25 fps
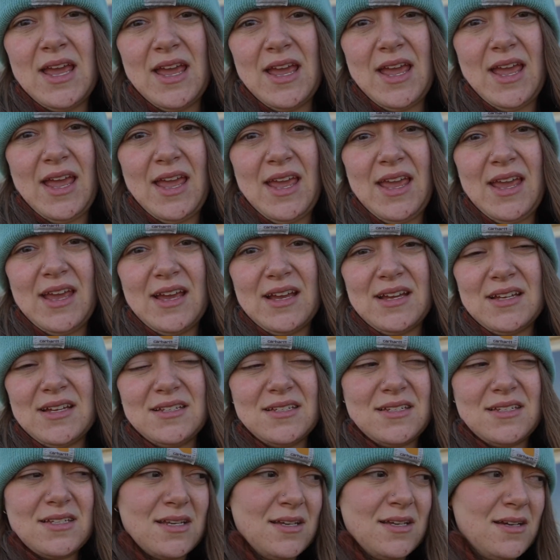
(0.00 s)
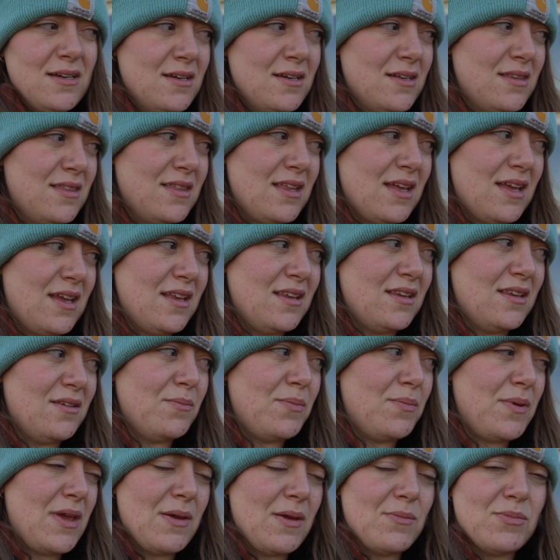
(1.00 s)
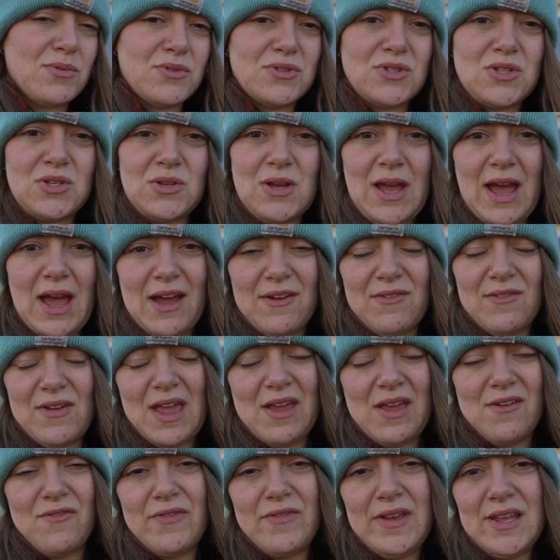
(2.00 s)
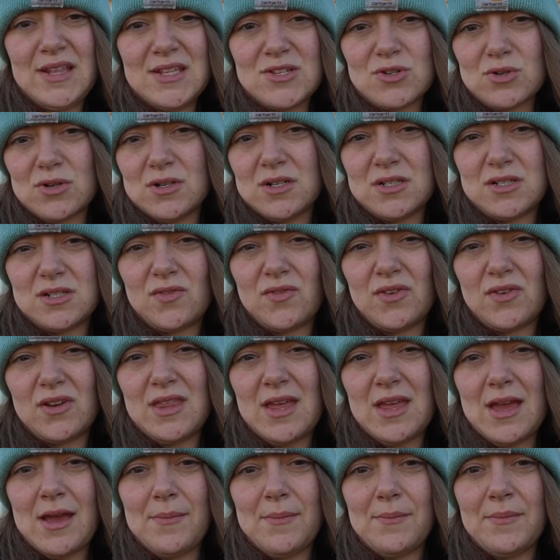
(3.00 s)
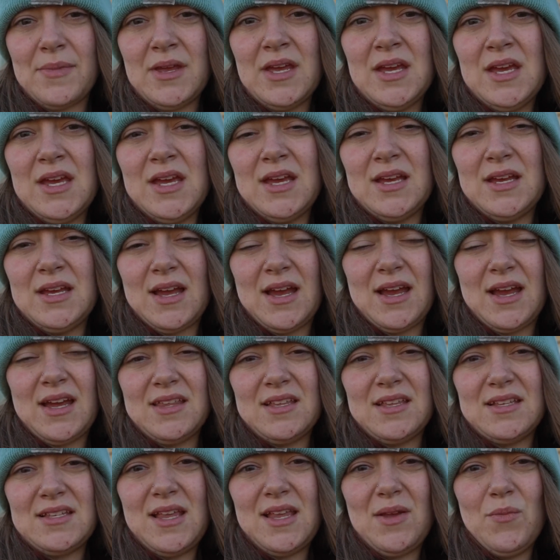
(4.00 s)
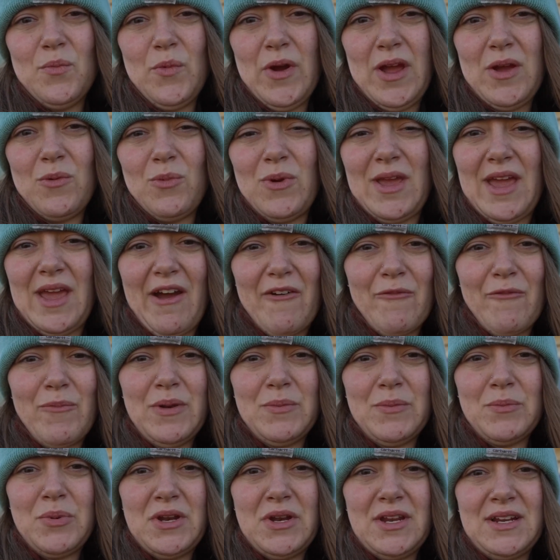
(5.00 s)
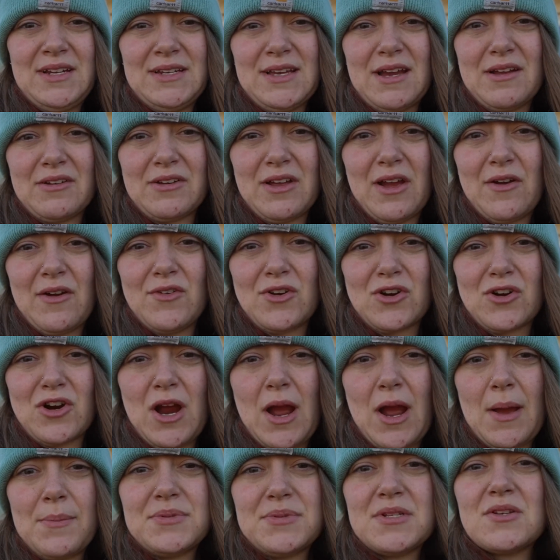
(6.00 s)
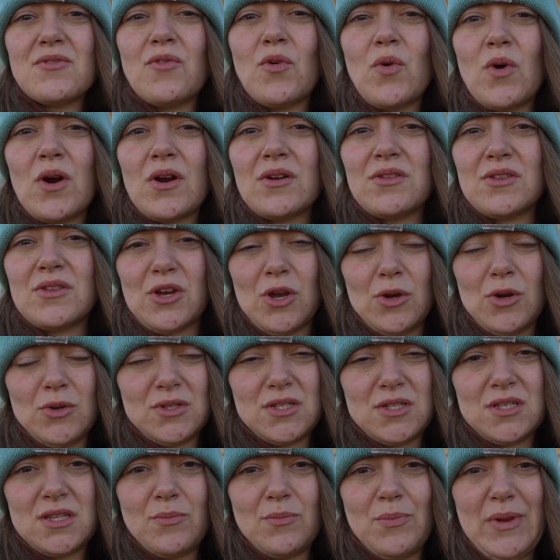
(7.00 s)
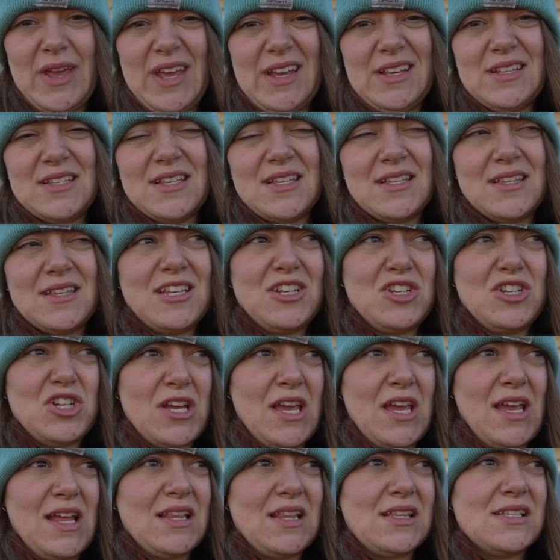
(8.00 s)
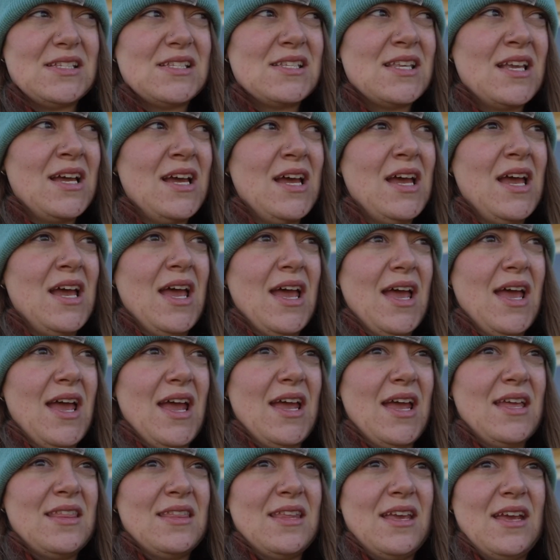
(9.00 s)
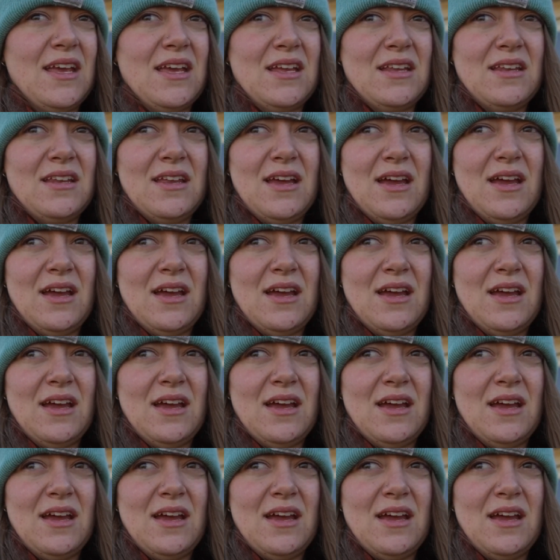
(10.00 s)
and then be able to have a feed source for them. The same way we have been putting down cover crops for the goats, the pigs, the chickens, and then